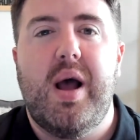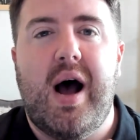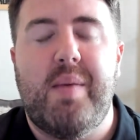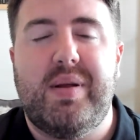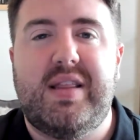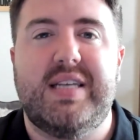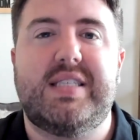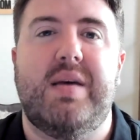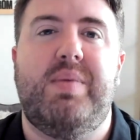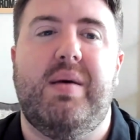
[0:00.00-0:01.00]
But this
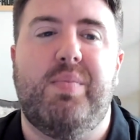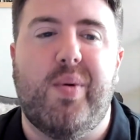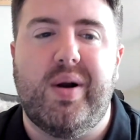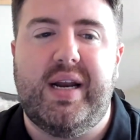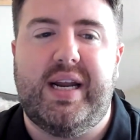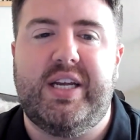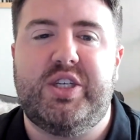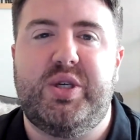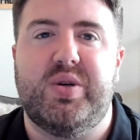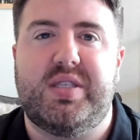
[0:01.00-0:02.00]
can be imported
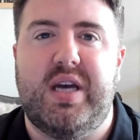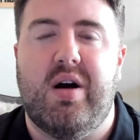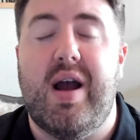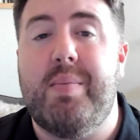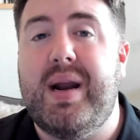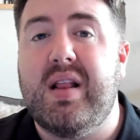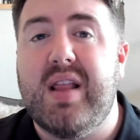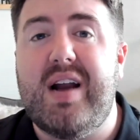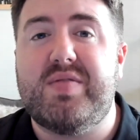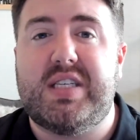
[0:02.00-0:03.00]
into your CRM. And a
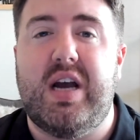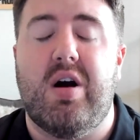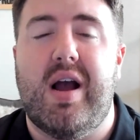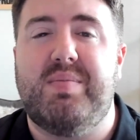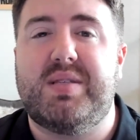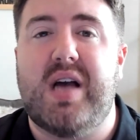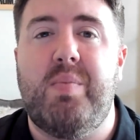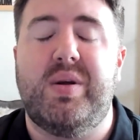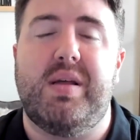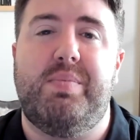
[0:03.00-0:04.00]
lot of CRMs
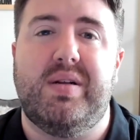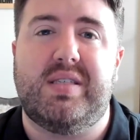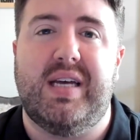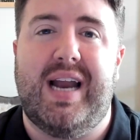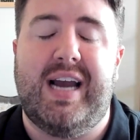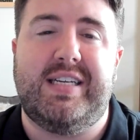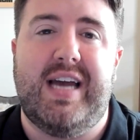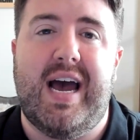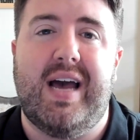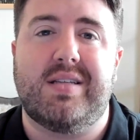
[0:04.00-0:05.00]
come with a built-in
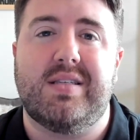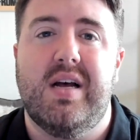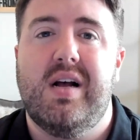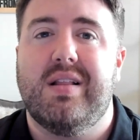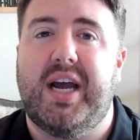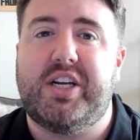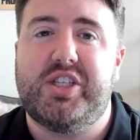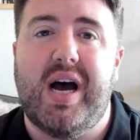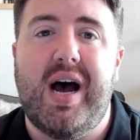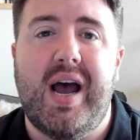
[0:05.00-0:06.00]
IDX like
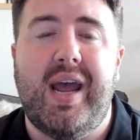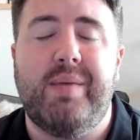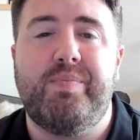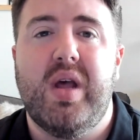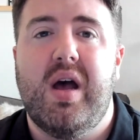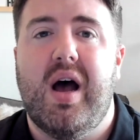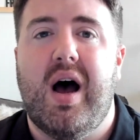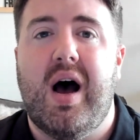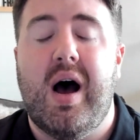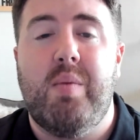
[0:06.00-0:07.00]
Chime
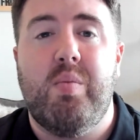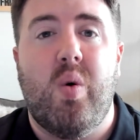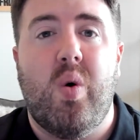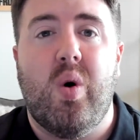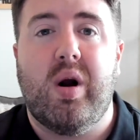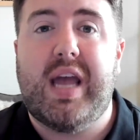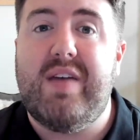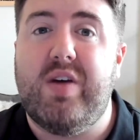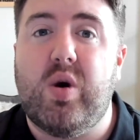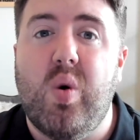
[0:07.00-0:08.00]
or
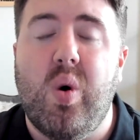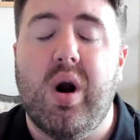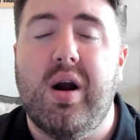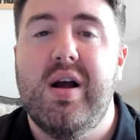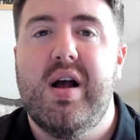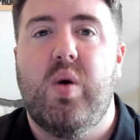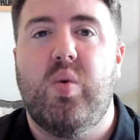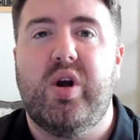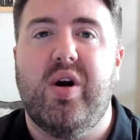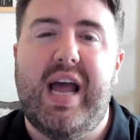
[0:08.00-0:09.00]
KV Core,
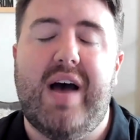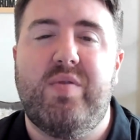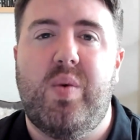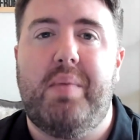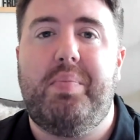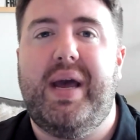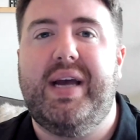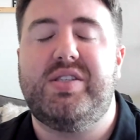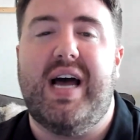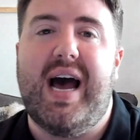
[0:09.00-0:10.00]
where you already have a web
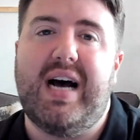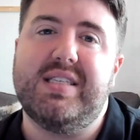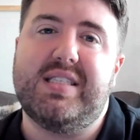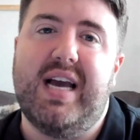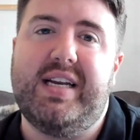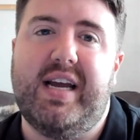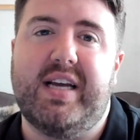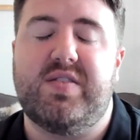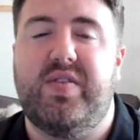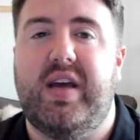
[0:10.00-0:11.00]
page that has the
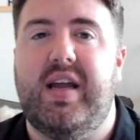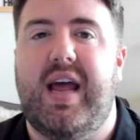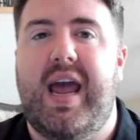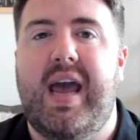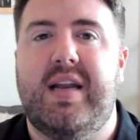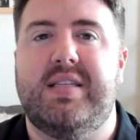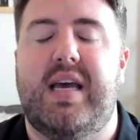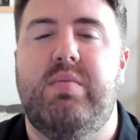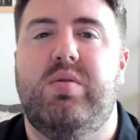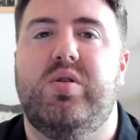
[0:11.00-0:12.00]
IDX feed and is
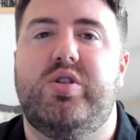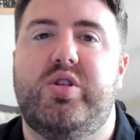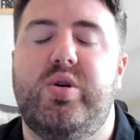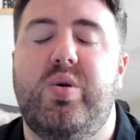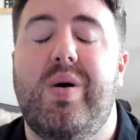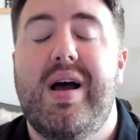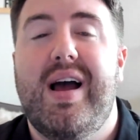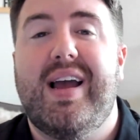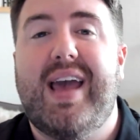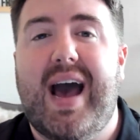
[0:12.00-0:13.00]
able to
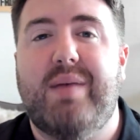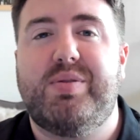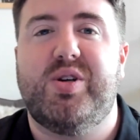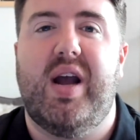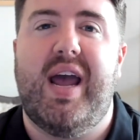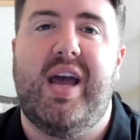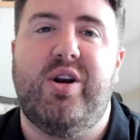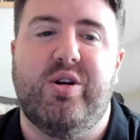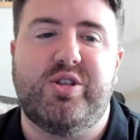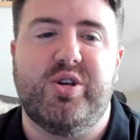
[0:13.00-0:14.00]
capture and
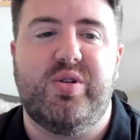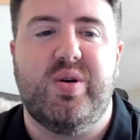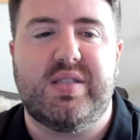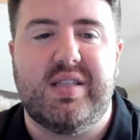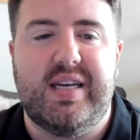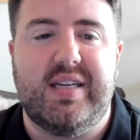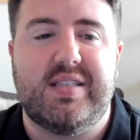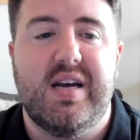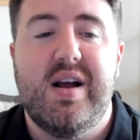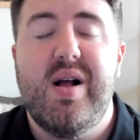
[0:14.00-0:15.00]
nurture those
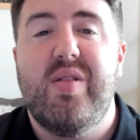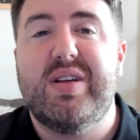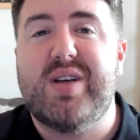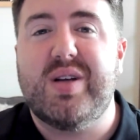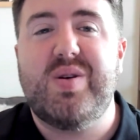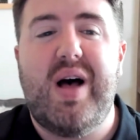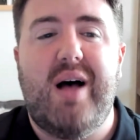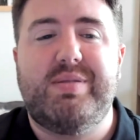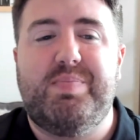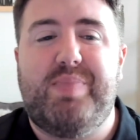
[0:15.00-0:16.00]
leads. This also
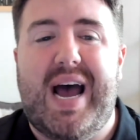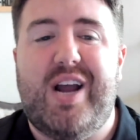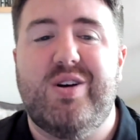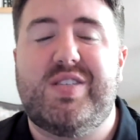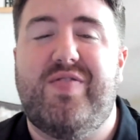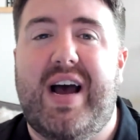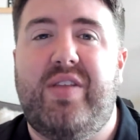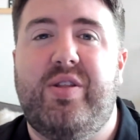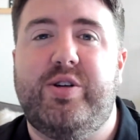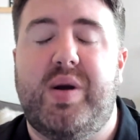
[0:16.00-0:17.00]
helps buyers
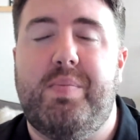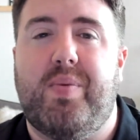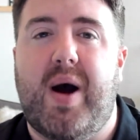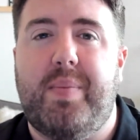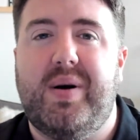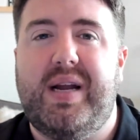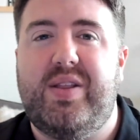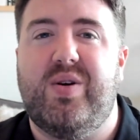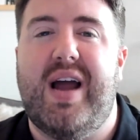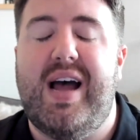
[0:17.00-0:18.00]
find their dream property.
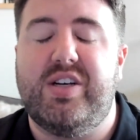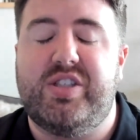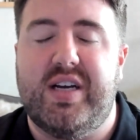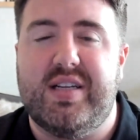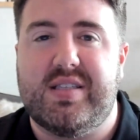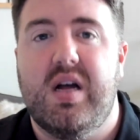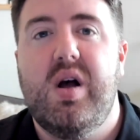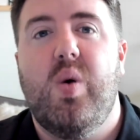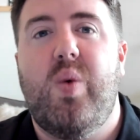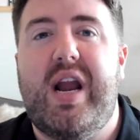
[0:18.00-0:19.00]
They're not just
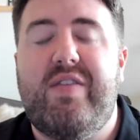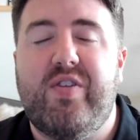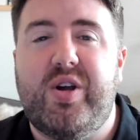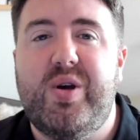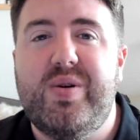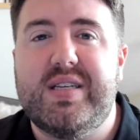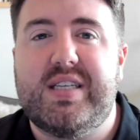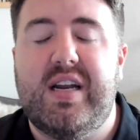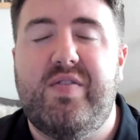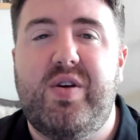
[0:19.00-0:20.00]
waiting for you to
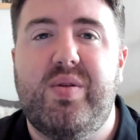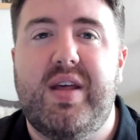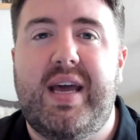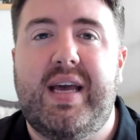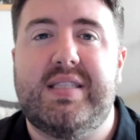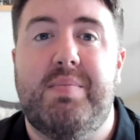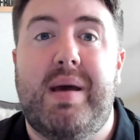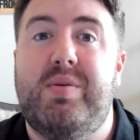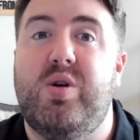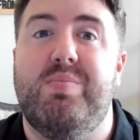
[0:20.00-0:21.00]
send a few things, and
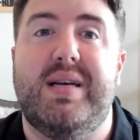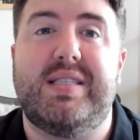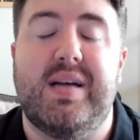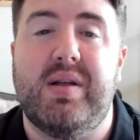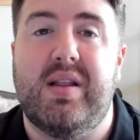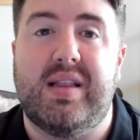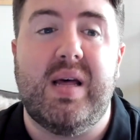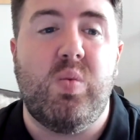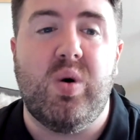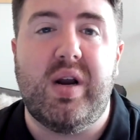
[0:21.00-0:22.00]
maybe you missed something that
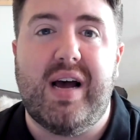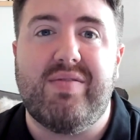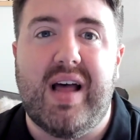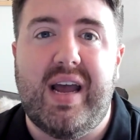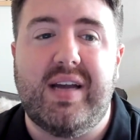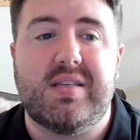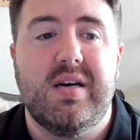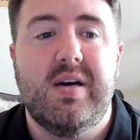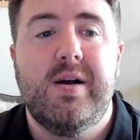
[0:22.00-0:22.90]
they would have liked.